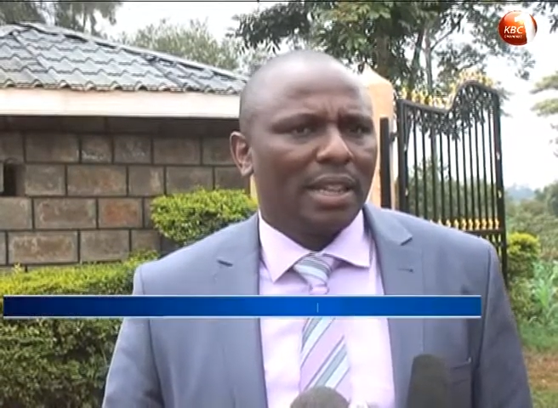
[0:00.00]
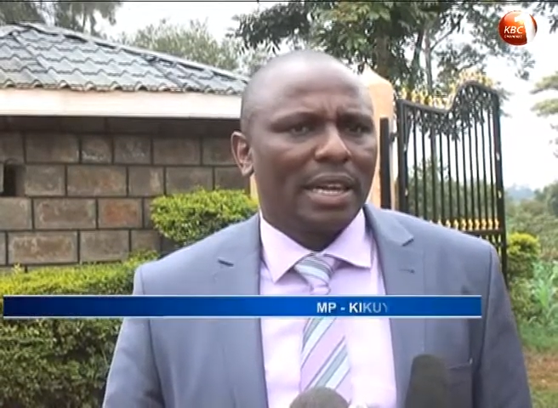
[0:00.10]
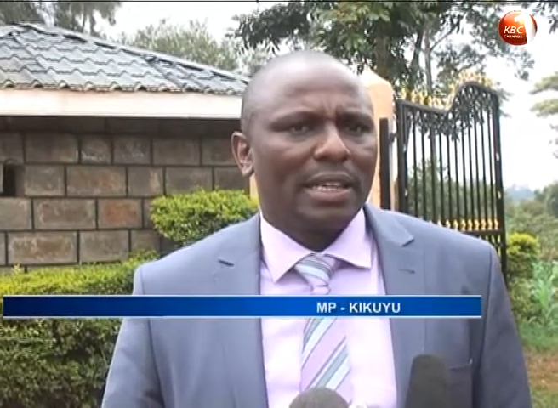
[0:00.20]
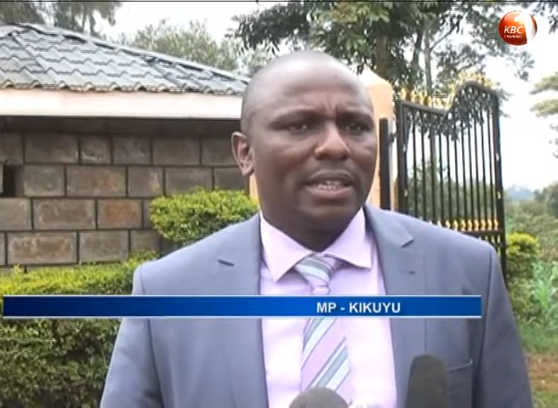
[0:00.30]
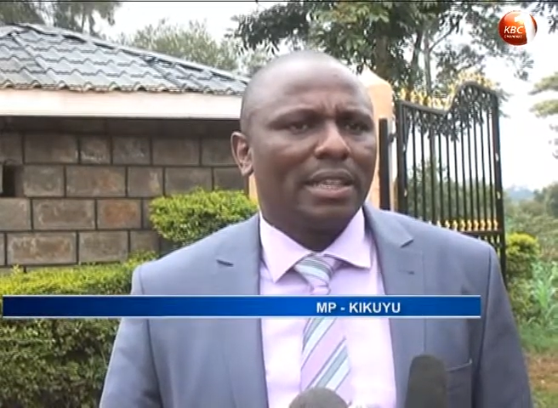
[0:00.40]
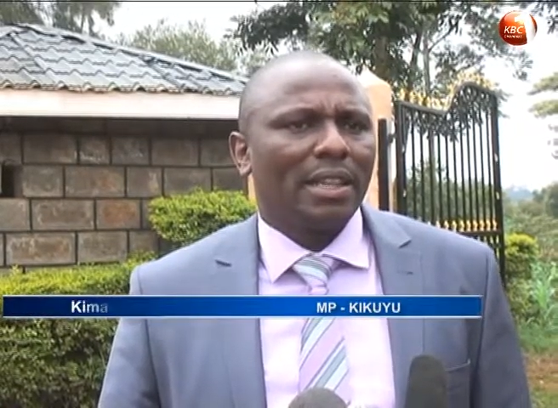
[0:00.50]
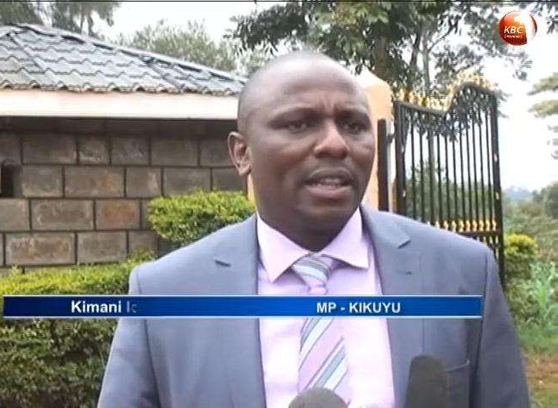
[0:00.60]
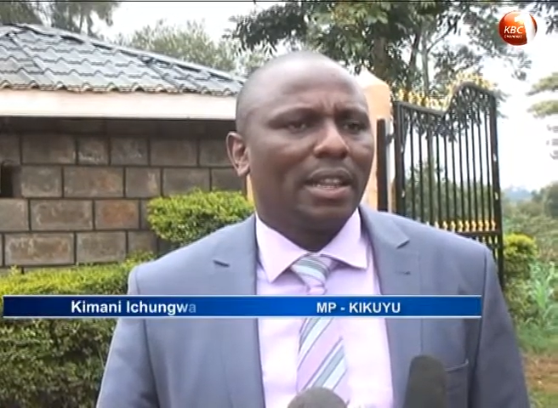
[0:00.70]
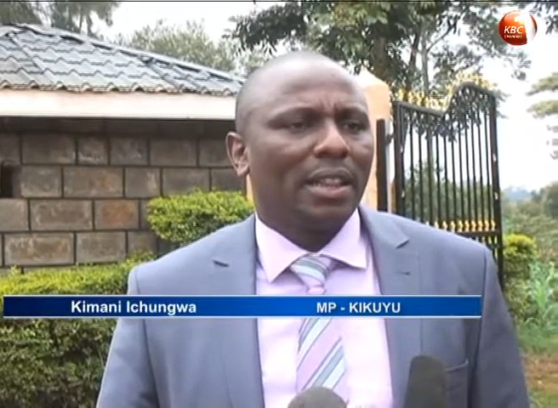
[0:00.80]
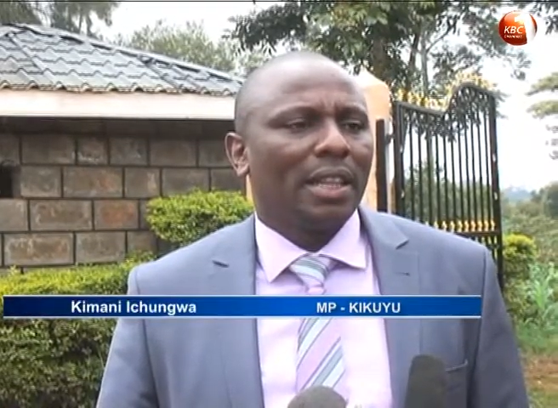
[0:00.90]
that
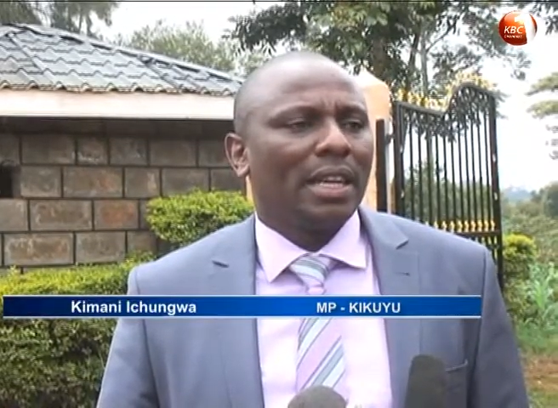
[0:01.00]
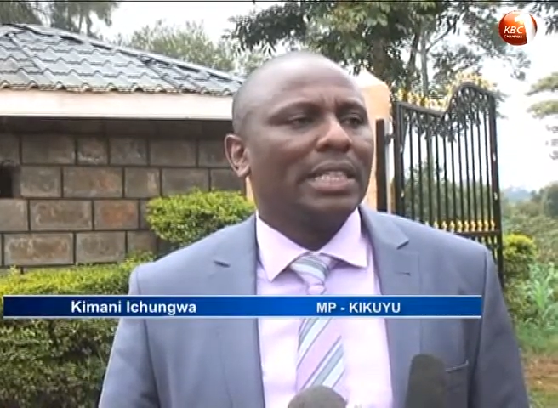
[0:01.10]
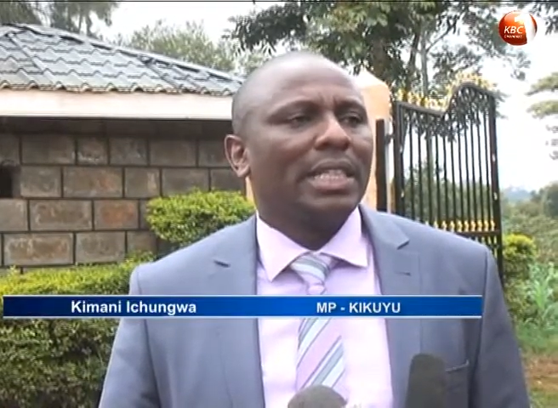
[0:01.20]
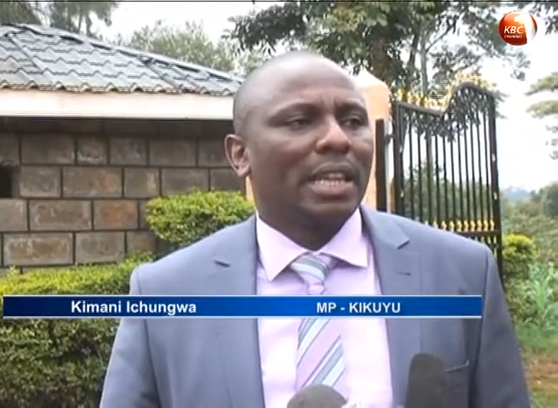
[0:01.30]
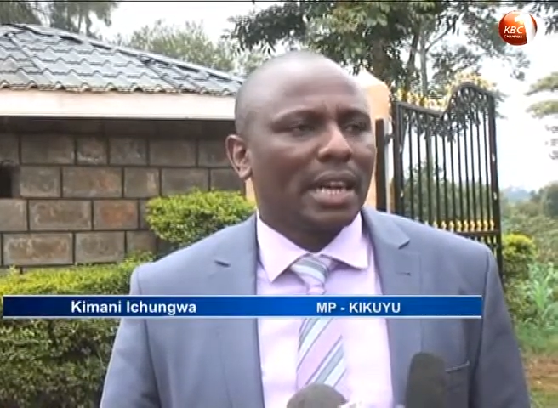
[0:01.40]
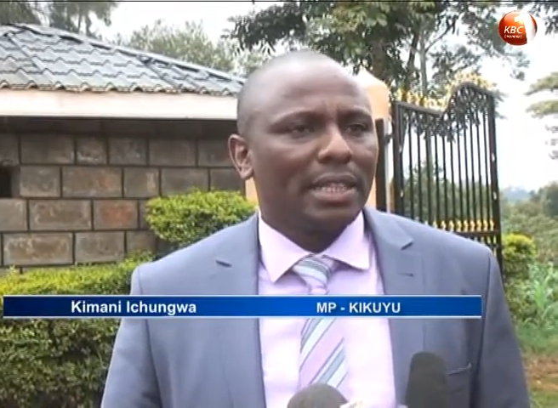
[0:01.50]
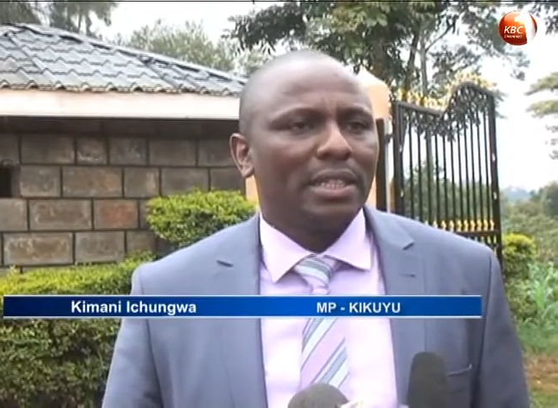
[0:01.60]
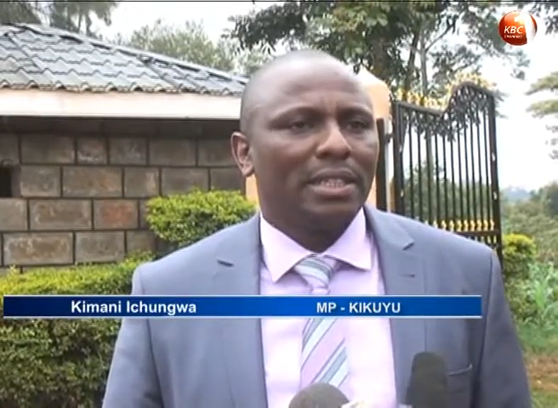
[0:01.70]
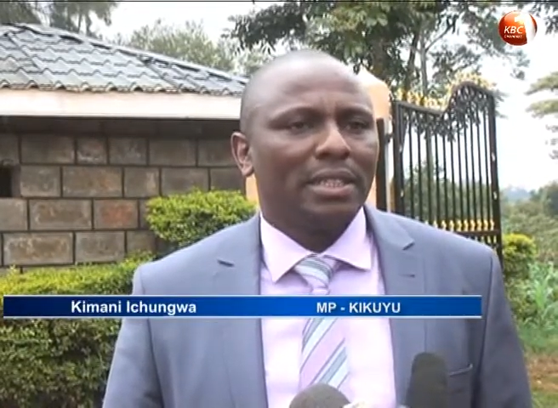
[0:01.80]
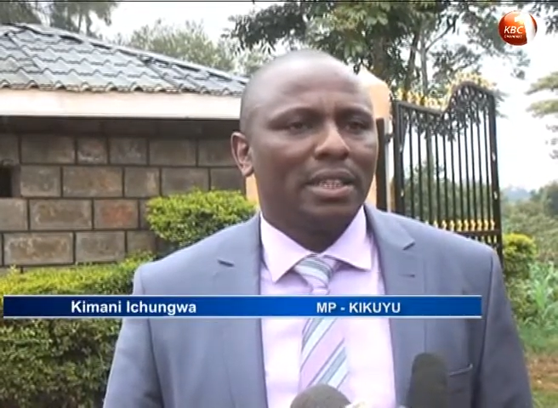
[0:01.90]
these
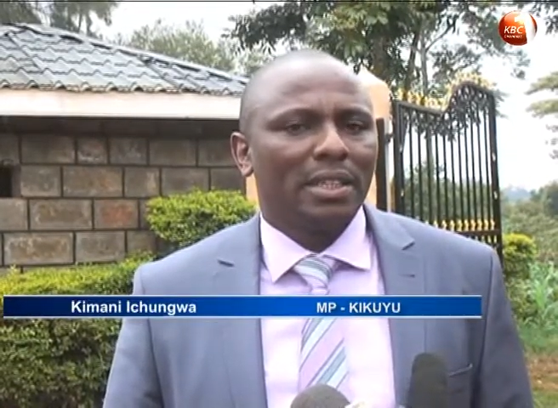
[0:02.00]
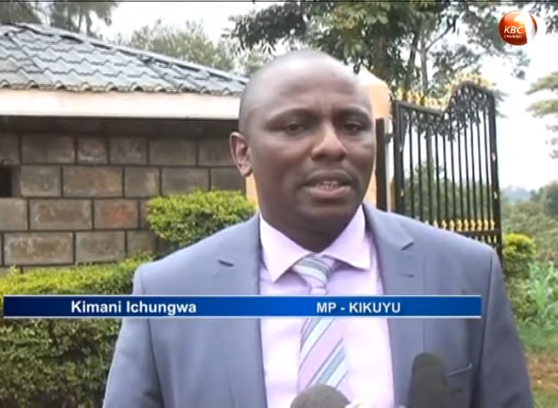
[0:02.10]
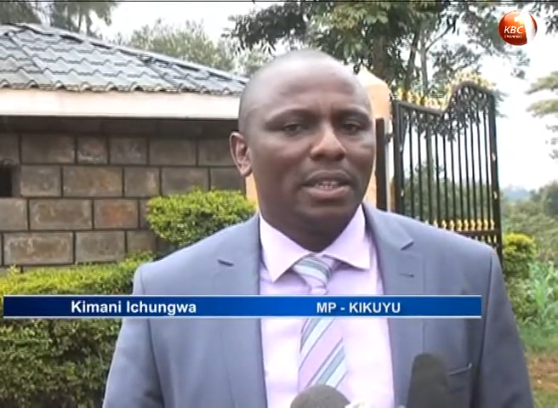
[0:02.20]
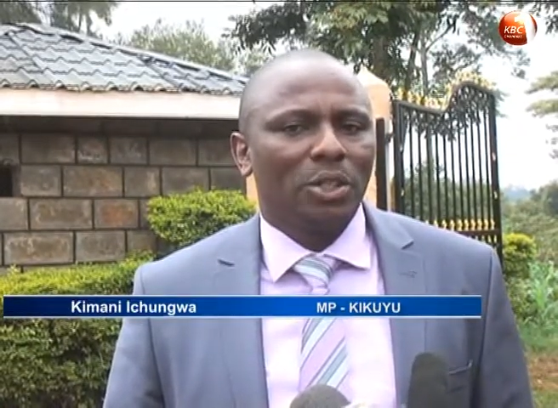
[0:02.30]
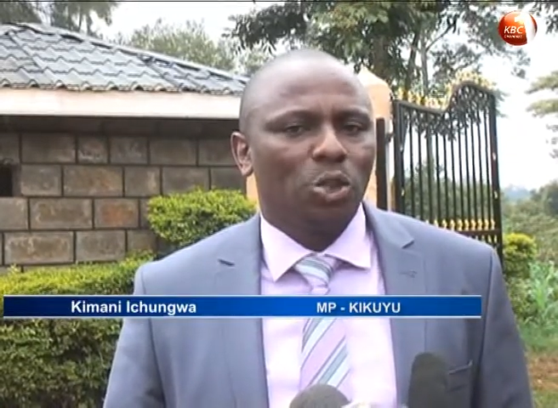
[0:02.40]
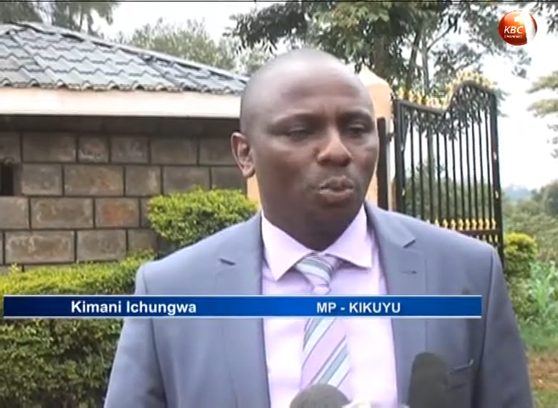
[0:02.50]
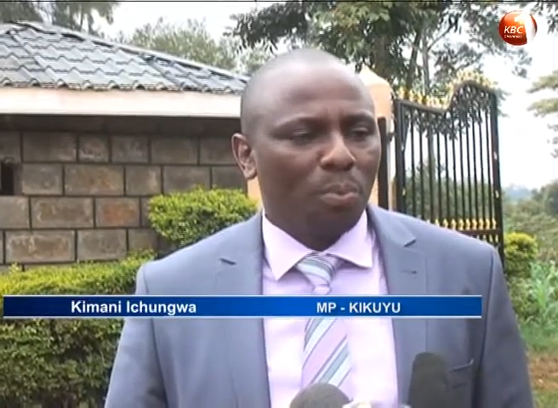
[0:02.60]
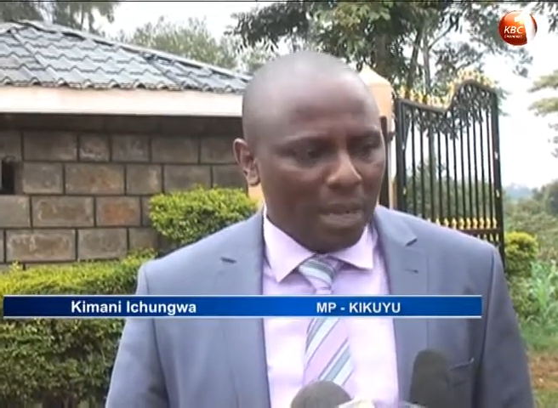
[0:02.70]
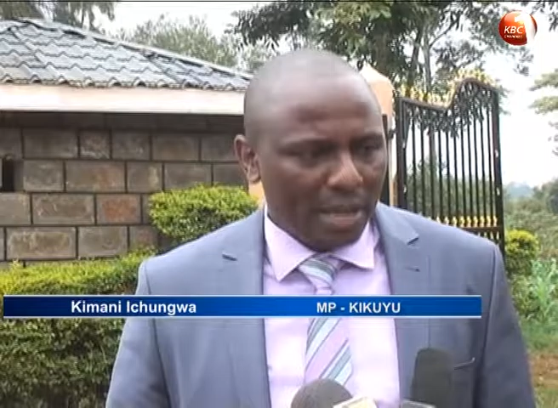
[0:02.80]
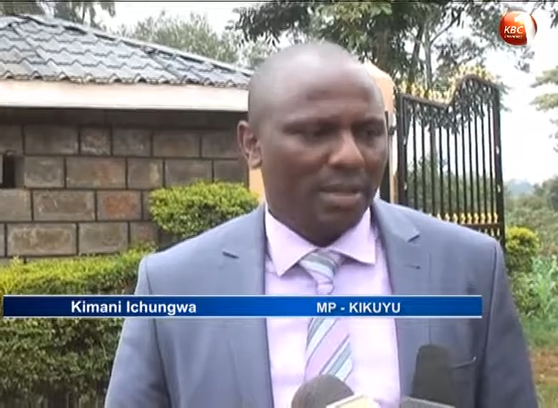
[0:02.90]
threats to
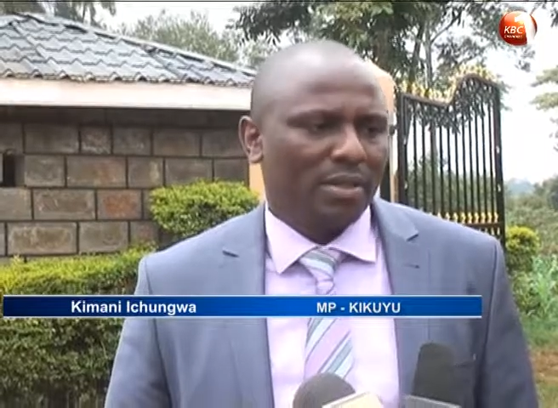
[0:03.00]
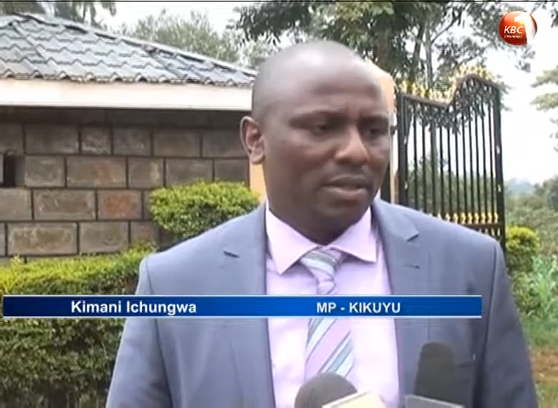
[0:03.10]
me